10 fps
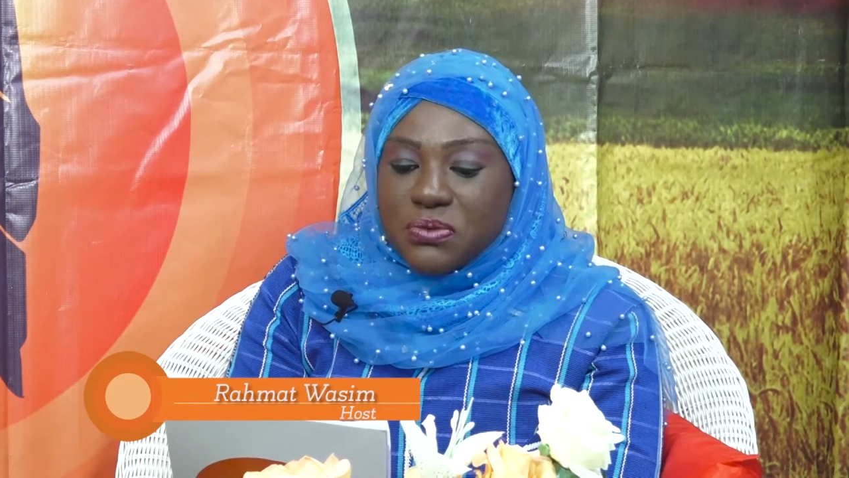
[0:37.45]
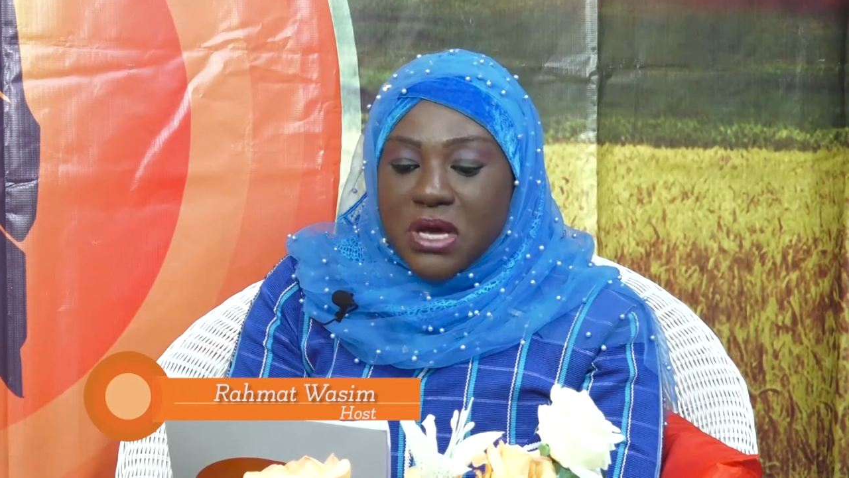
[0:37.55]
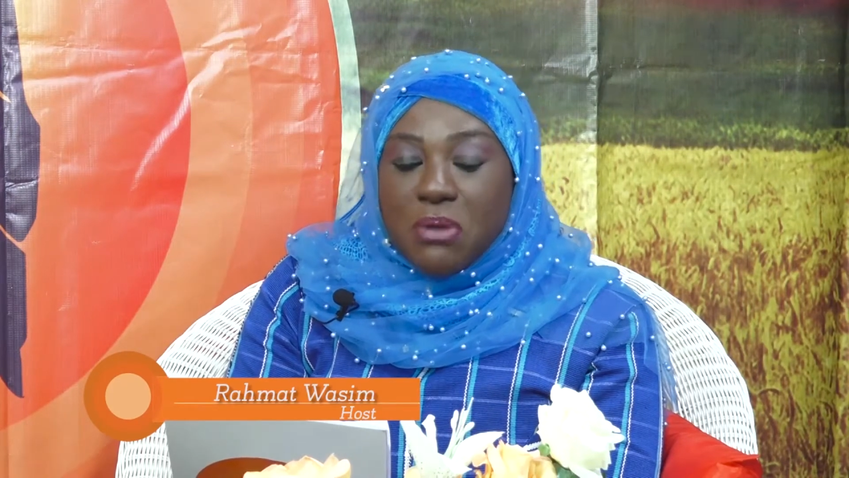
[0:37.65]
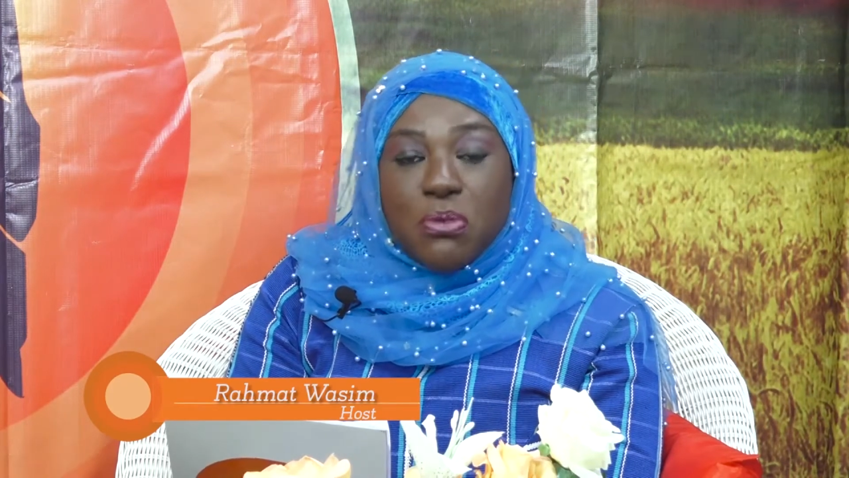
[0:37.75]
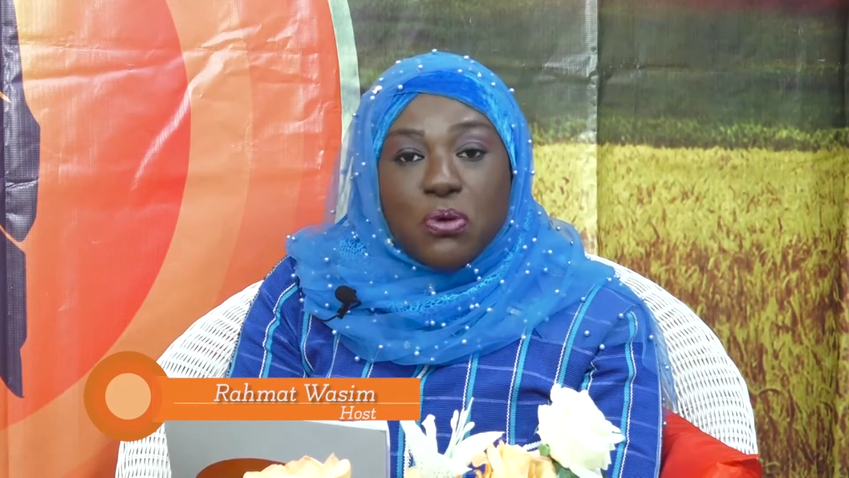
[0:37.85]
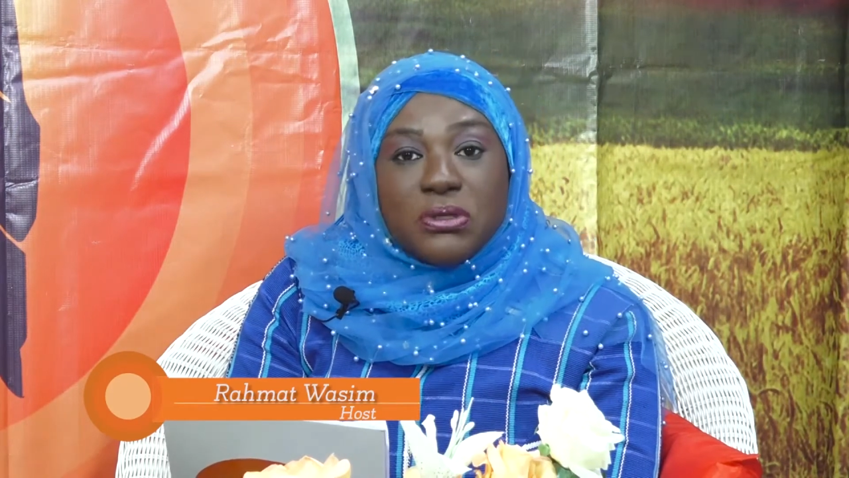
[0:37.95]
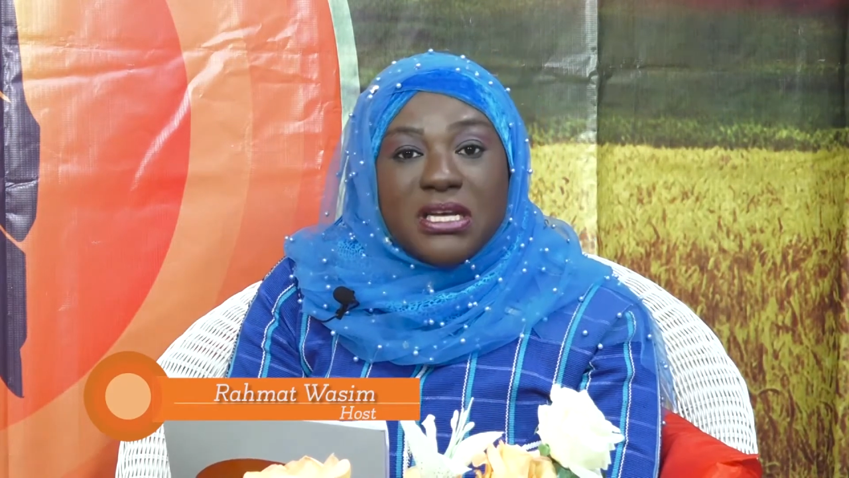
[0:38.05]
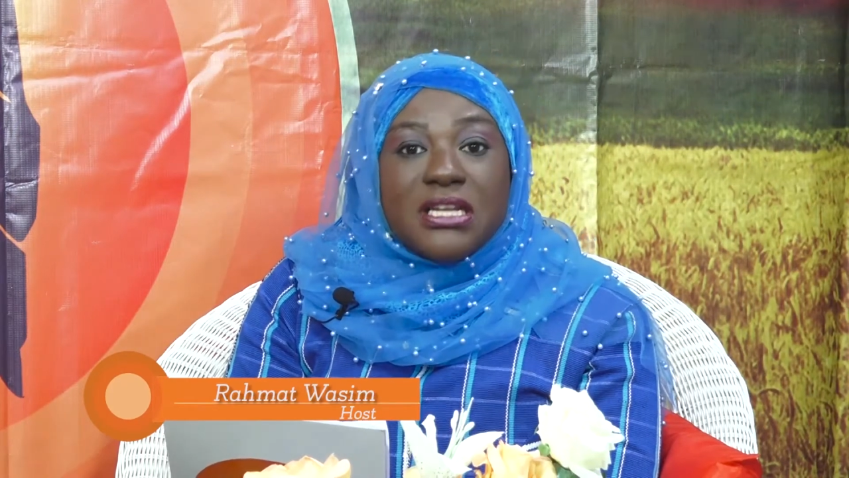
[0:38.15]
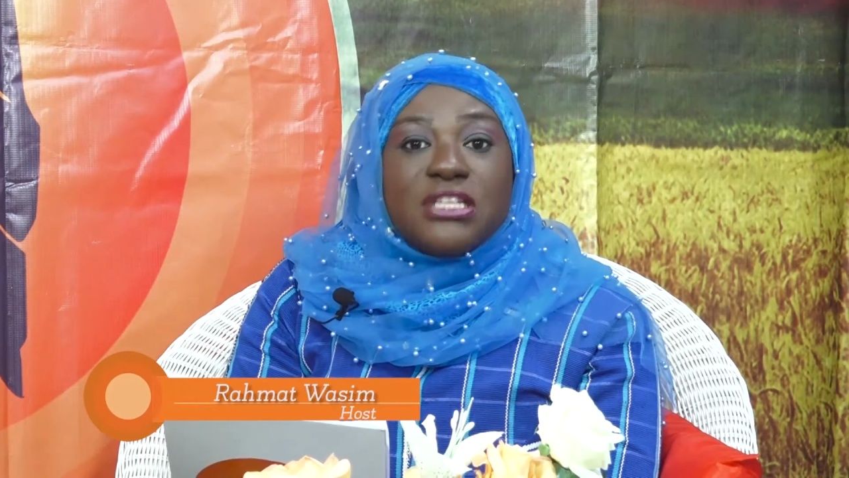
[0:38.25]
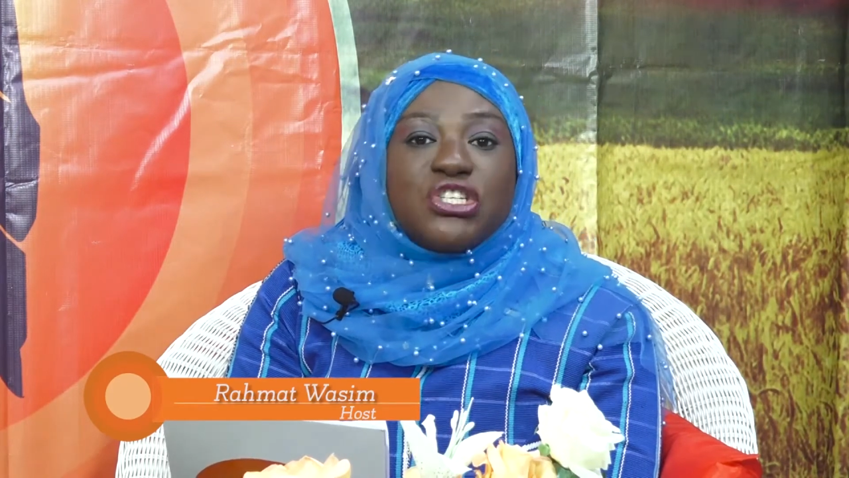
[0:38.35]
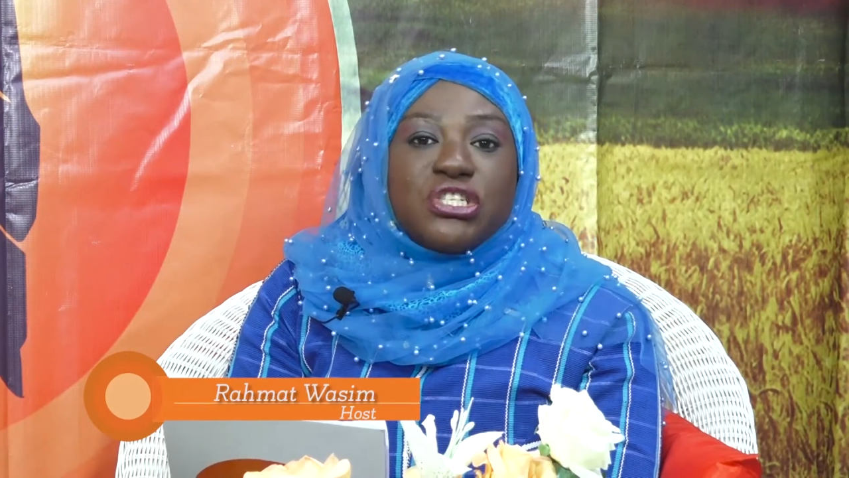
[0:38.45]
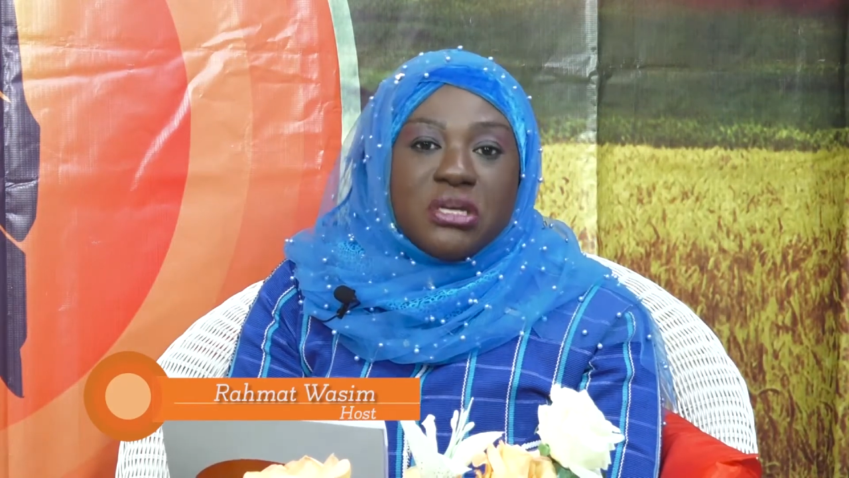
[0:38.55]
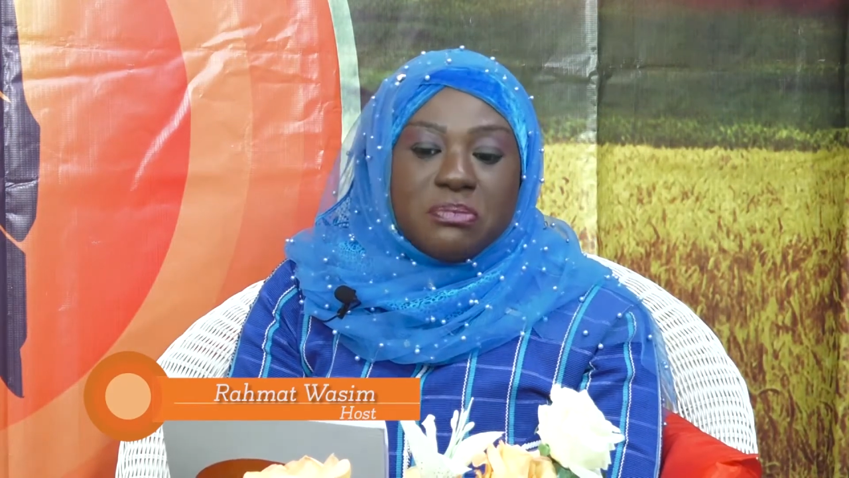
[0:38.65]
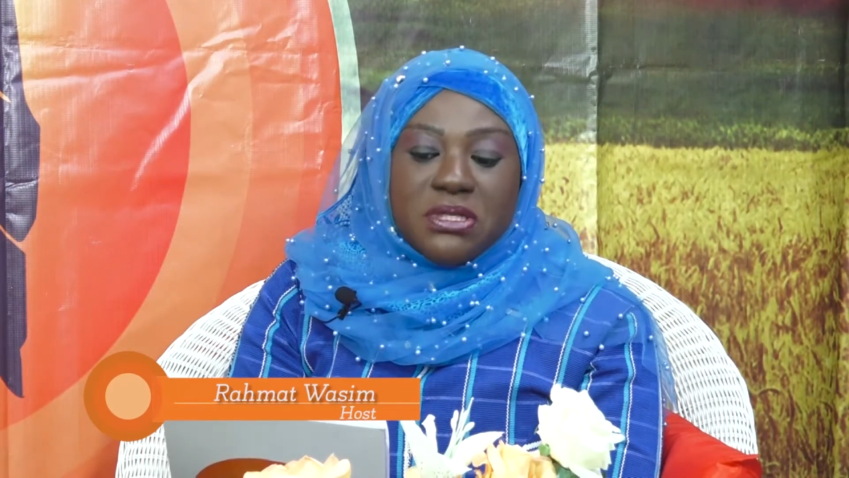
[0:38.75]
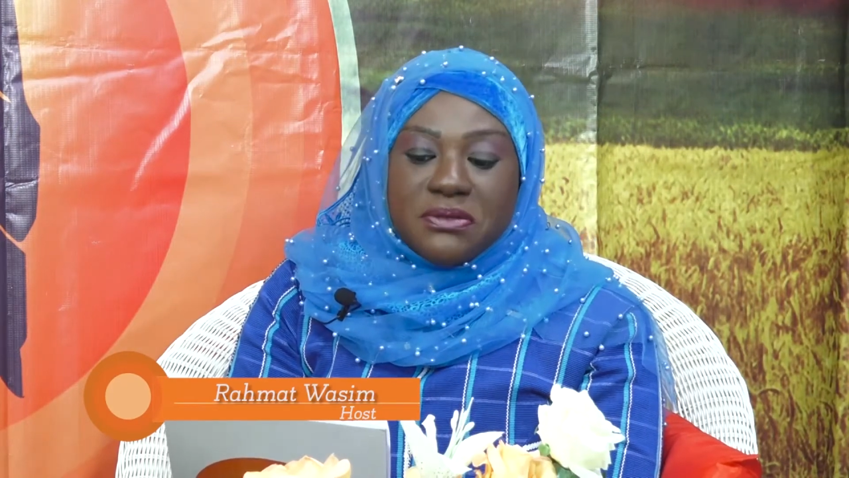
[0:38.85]
we are molded and
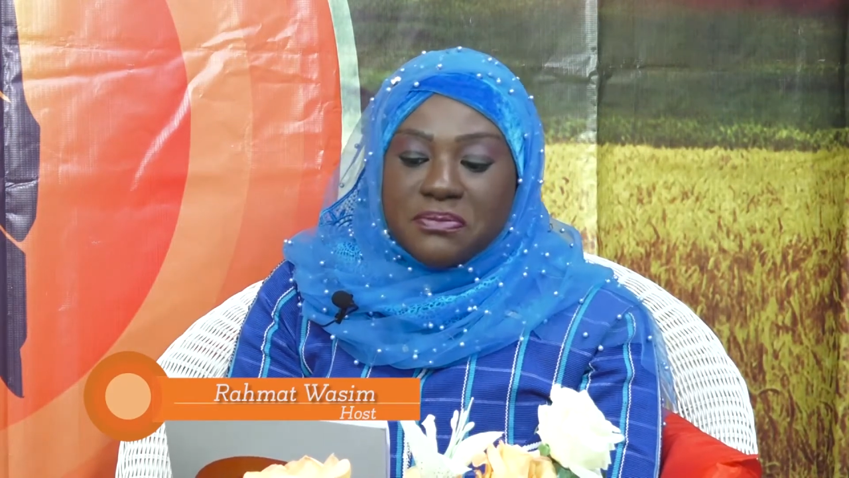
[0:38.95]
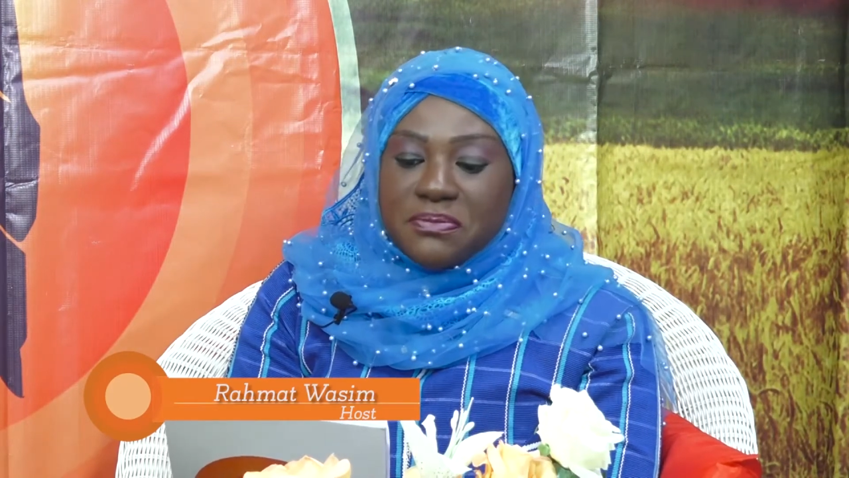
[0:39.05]
shaped.